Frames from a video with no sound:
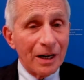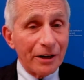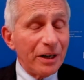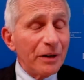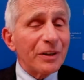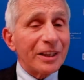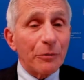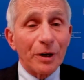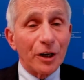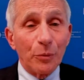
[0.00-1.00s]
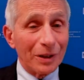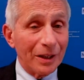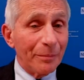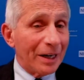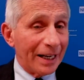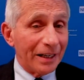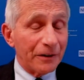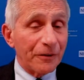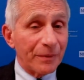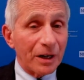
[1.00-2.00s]
I don't even think we're going to eliminate
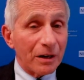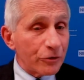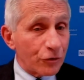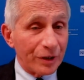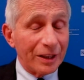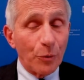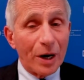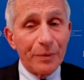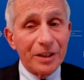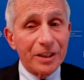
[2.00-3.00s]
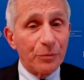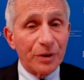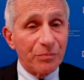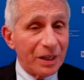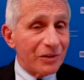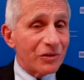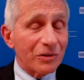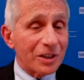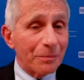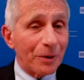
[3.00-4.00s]
it from the country the way we did with
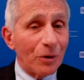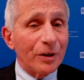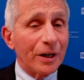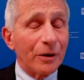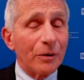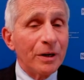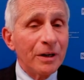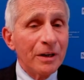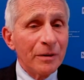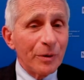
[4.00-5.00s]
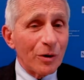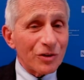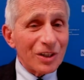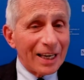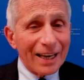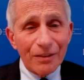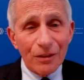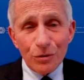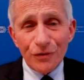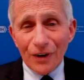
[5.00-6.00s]
measles and polio, because again,
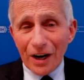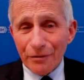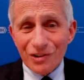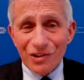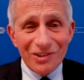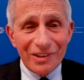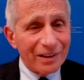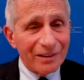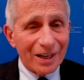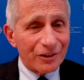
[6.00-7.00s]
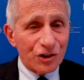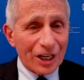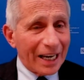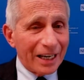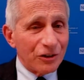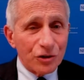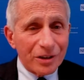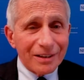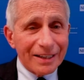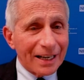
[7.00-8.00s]
those viruses did not change. You
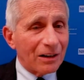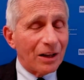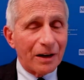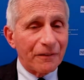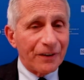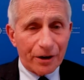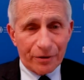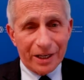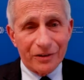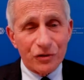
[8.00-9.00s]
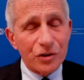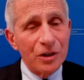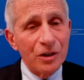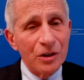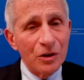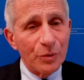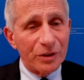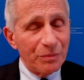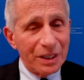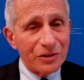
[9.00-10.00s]
didn't get a lot of variants
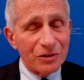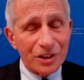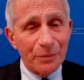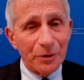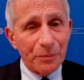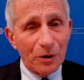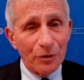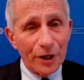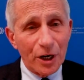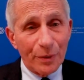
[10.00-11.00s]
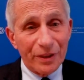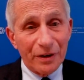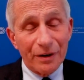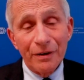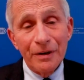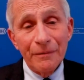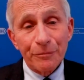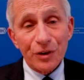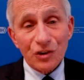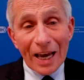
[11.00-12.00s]
with measles and with polio, and the
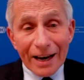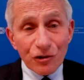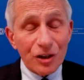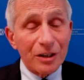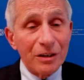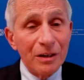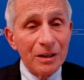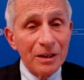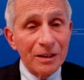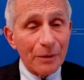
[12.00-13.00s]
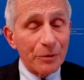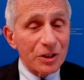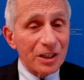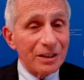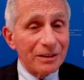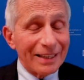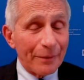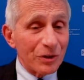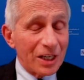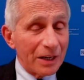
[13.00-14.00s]
protection that was in
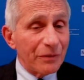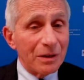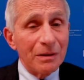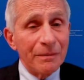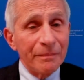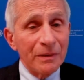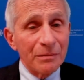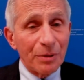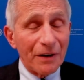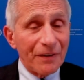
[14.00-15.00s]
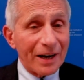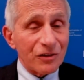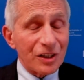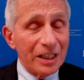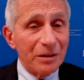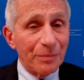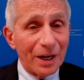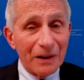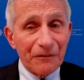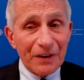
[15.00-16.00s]
that was given by vaccine and
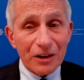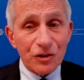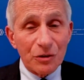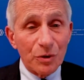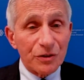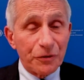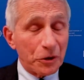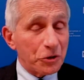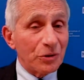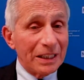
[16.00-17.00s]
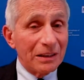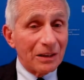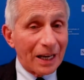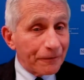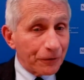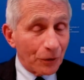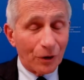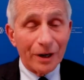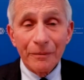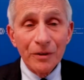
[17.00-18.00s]
by infection was virtually
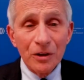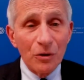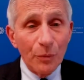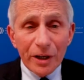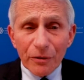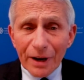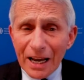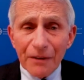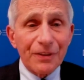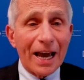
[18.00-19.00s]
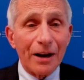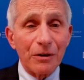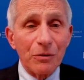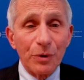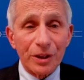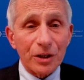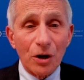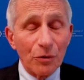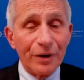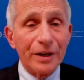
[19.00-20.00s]
lifelong. We don't have that with
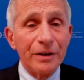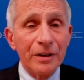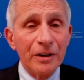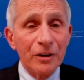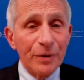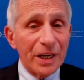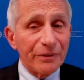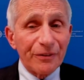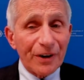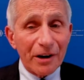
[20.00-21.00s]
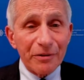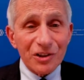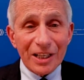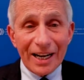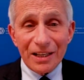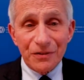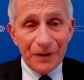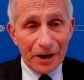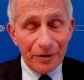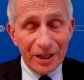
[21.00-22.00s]
COVID. We have a virus that has
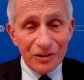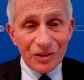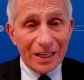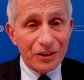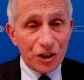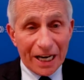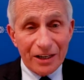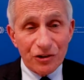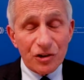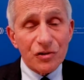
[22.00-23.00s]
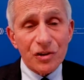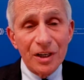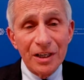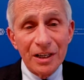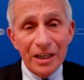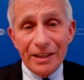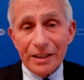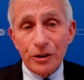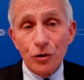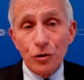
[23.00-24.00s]
variants that changes and
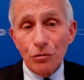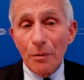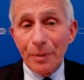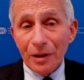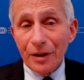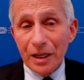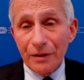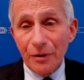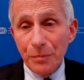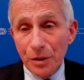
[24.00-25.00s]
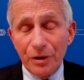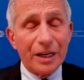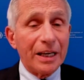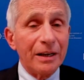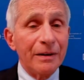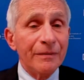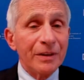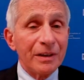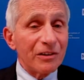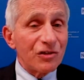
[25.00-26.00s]
that the durability of immunity
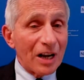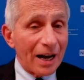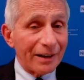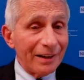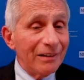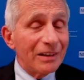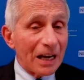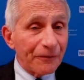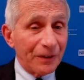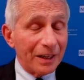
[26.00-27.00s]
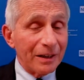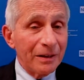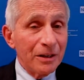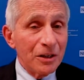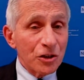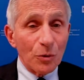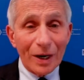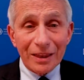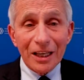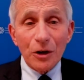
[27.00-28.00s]
is not indefinite. So
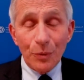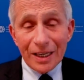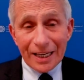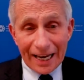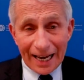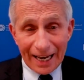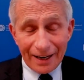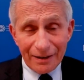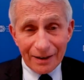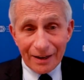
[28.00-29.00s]
I think we can,